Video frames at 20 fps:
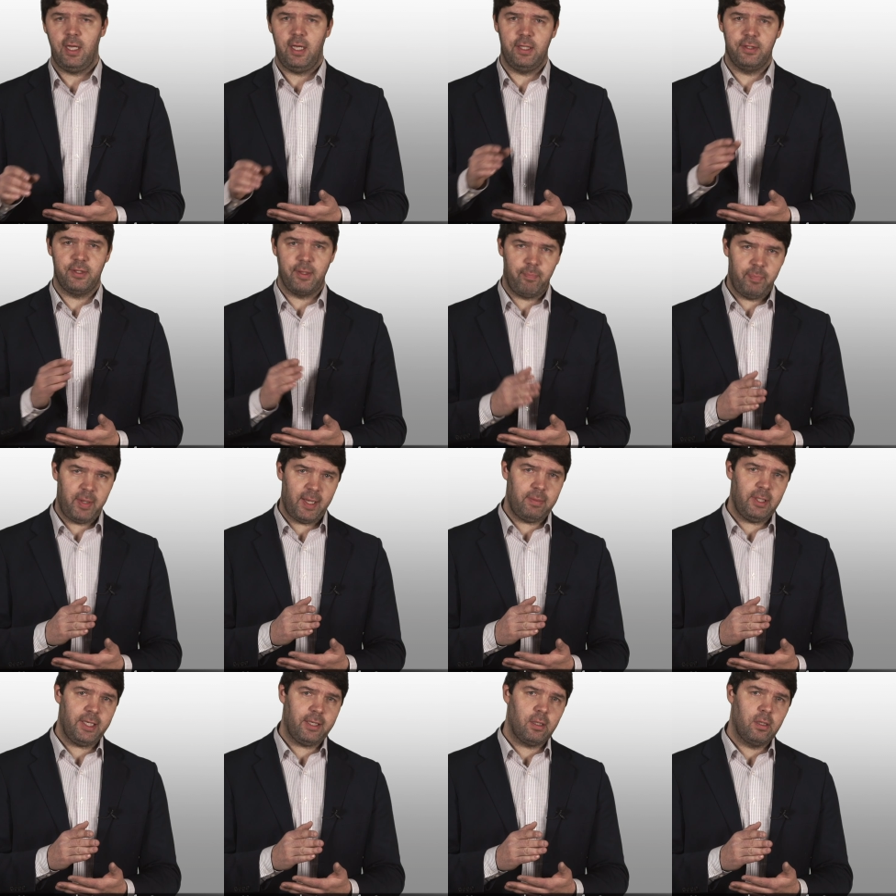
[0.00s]
in the
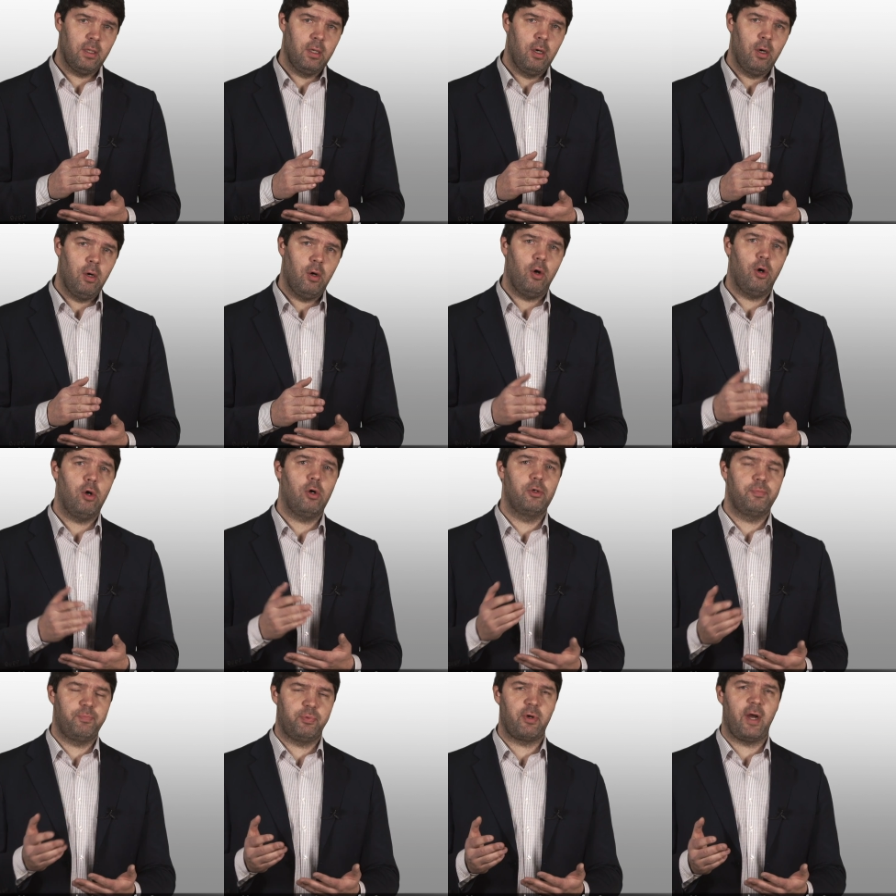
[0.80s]
public
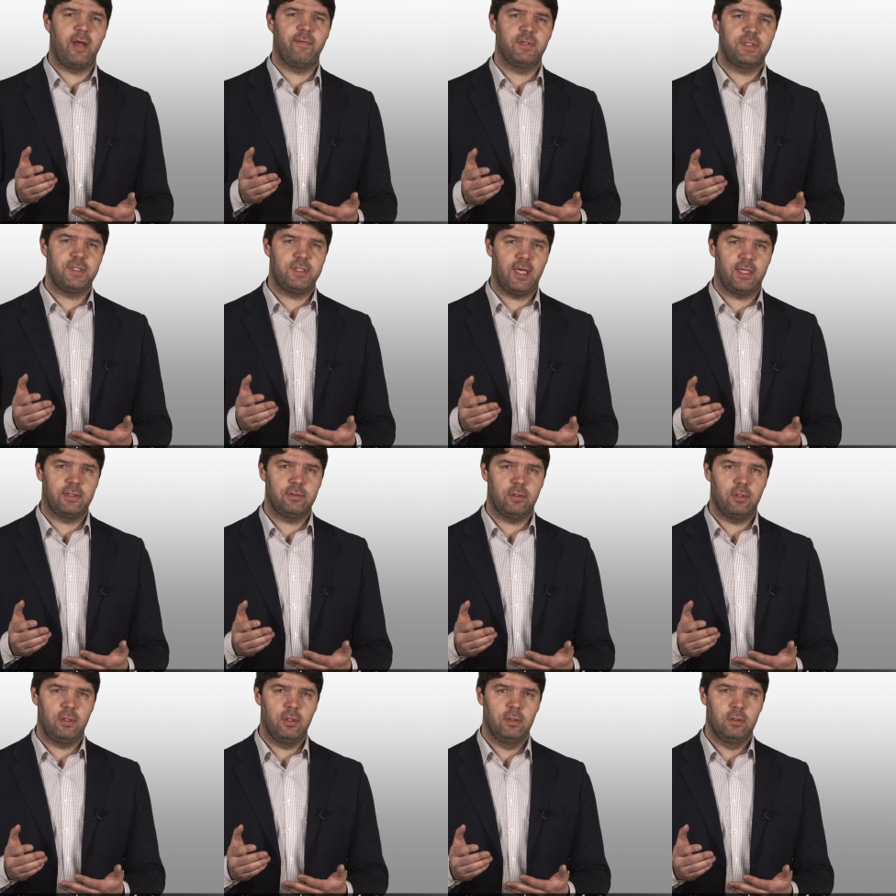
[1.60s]
or private
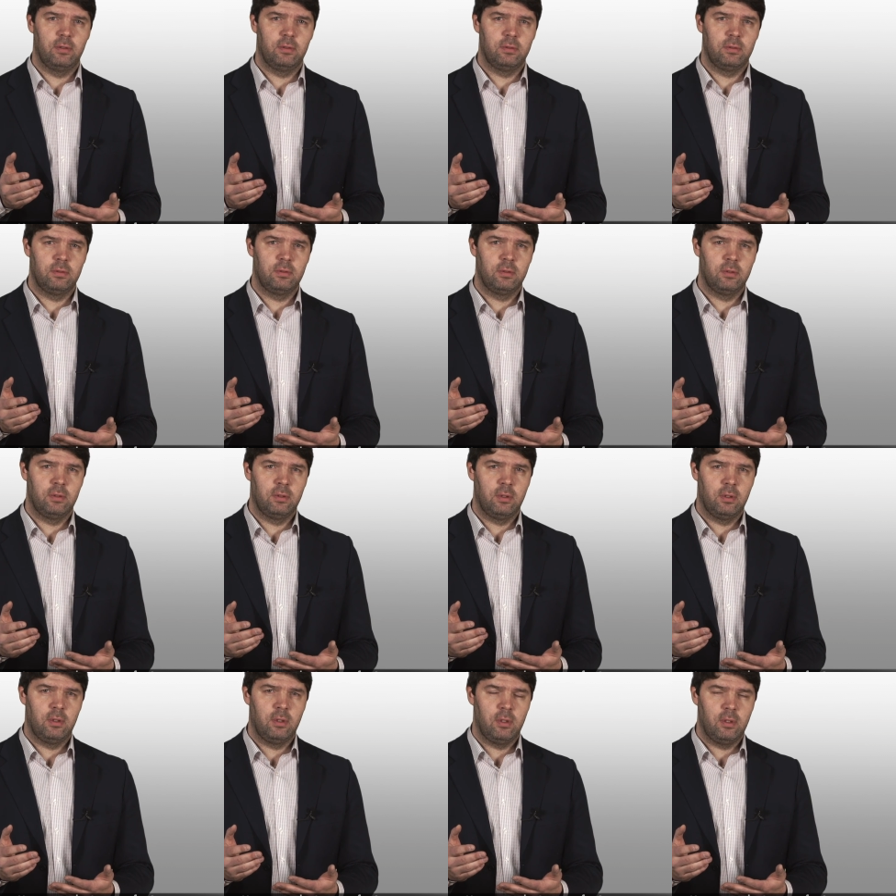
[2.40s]
sector.
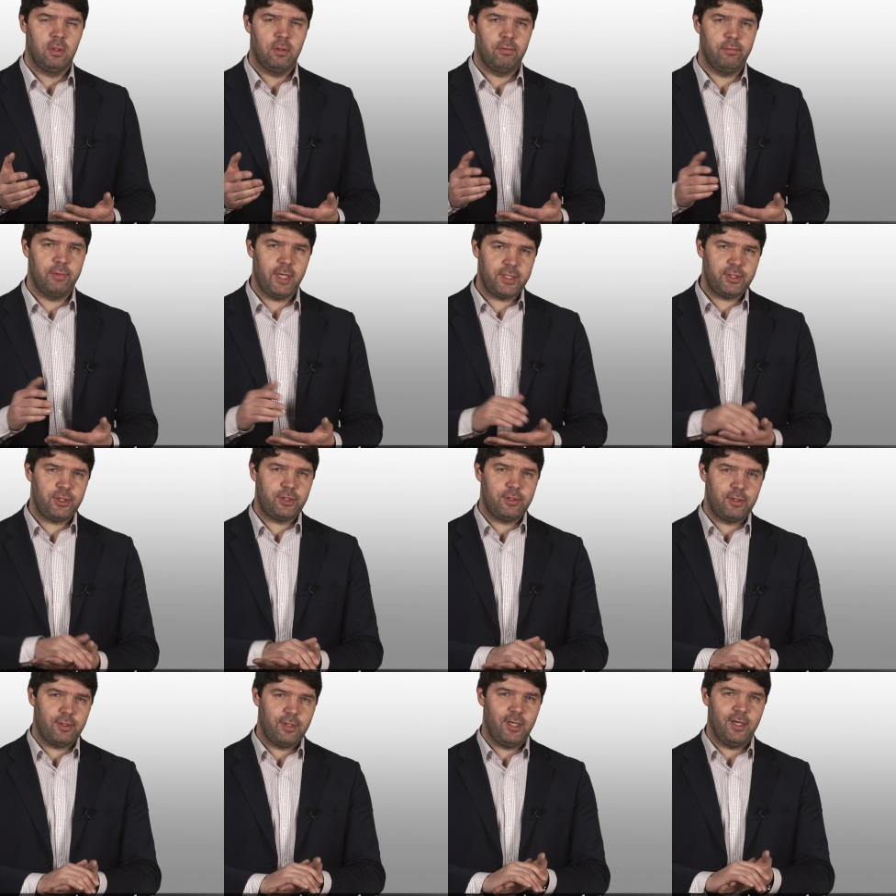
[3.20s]

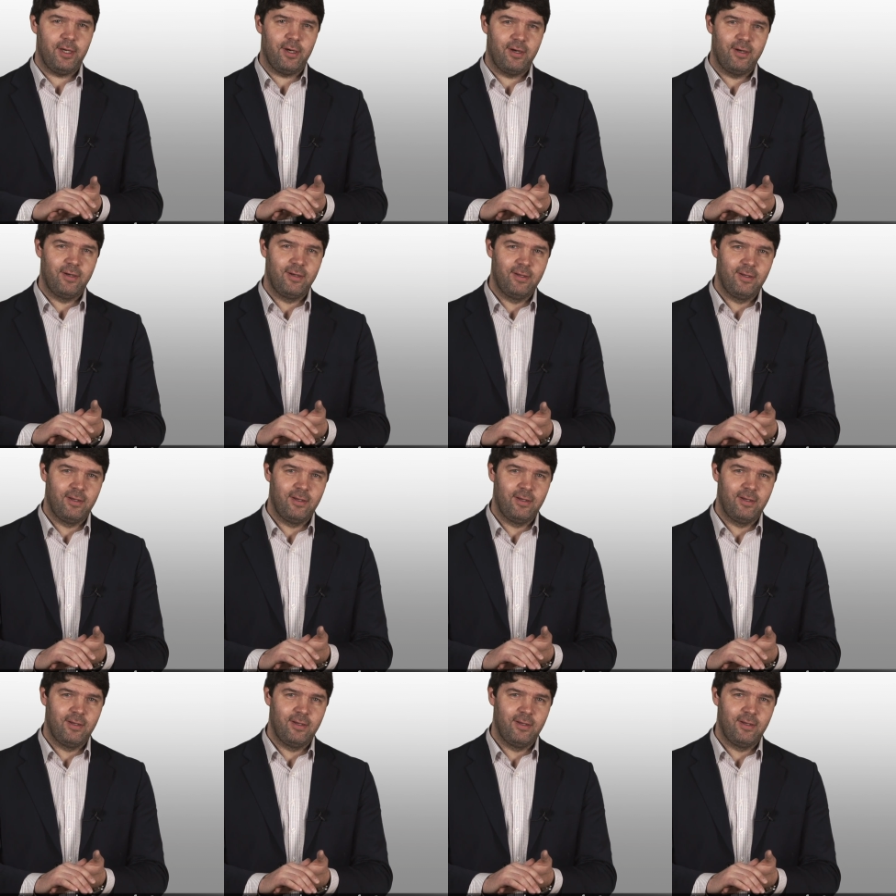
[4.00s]
Register here